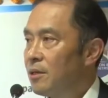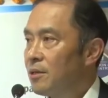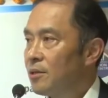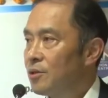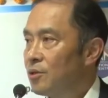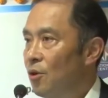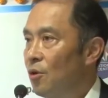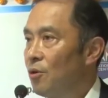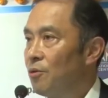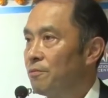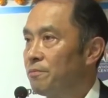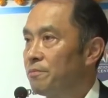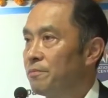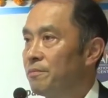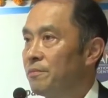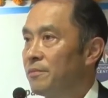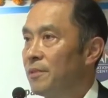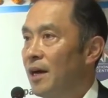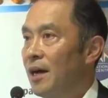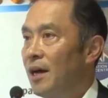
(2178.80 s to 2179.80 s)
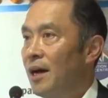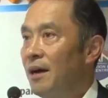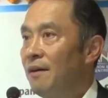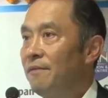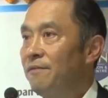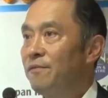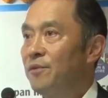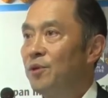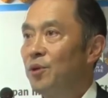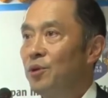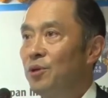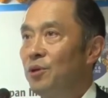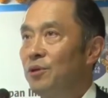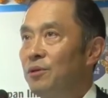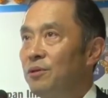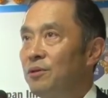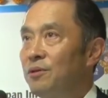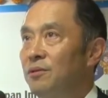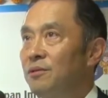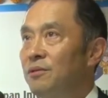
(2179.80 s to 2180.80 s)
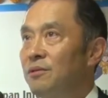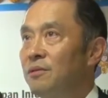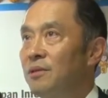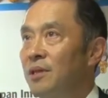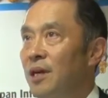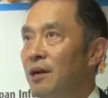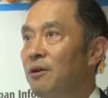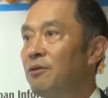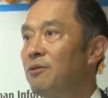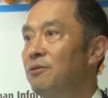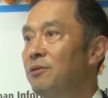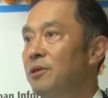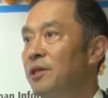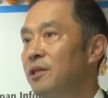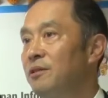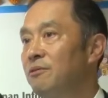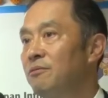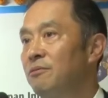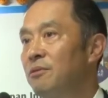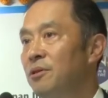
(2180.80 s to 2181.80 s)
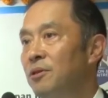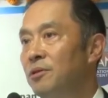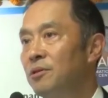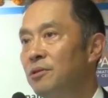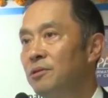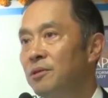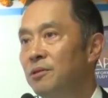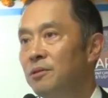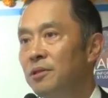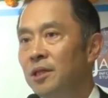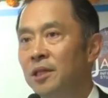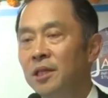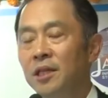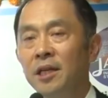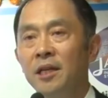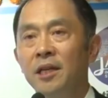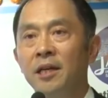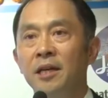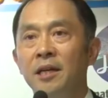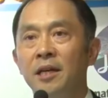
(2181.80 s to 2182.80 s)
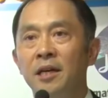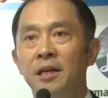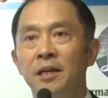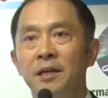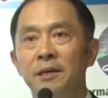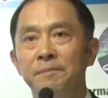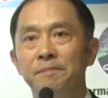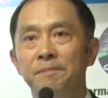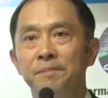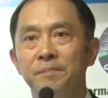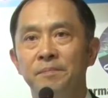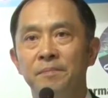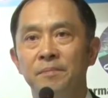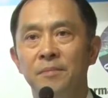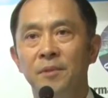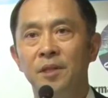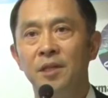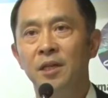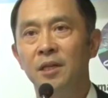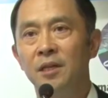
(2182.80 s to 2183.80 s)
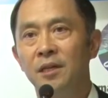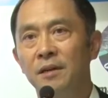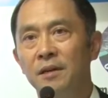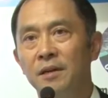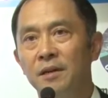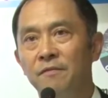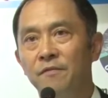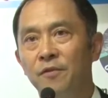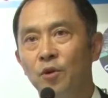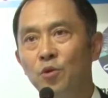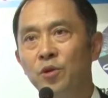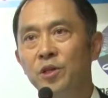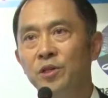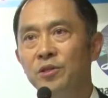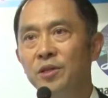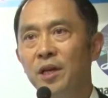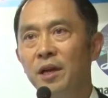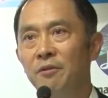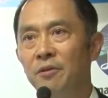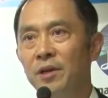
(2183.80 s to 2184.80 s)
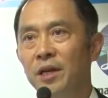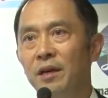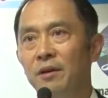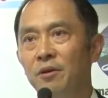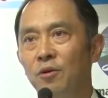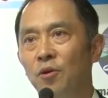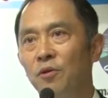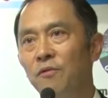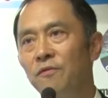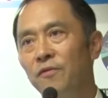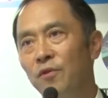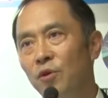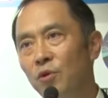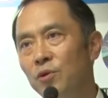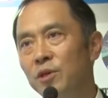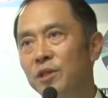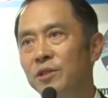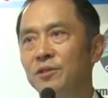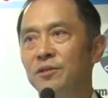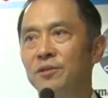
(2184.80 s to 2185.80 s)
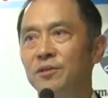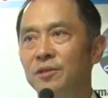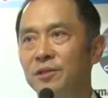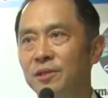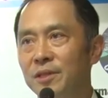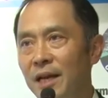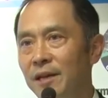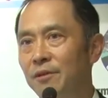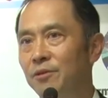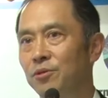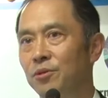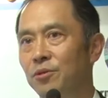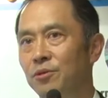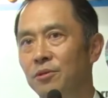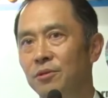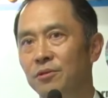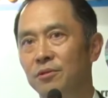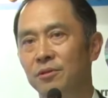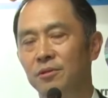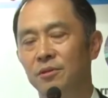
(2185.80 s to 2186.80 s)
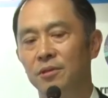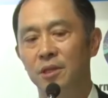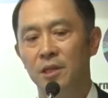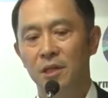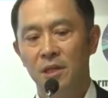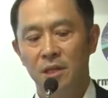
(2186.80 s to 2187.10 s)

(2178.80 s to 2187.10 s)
So after narrowing the, uh, the focused area or focus sectors,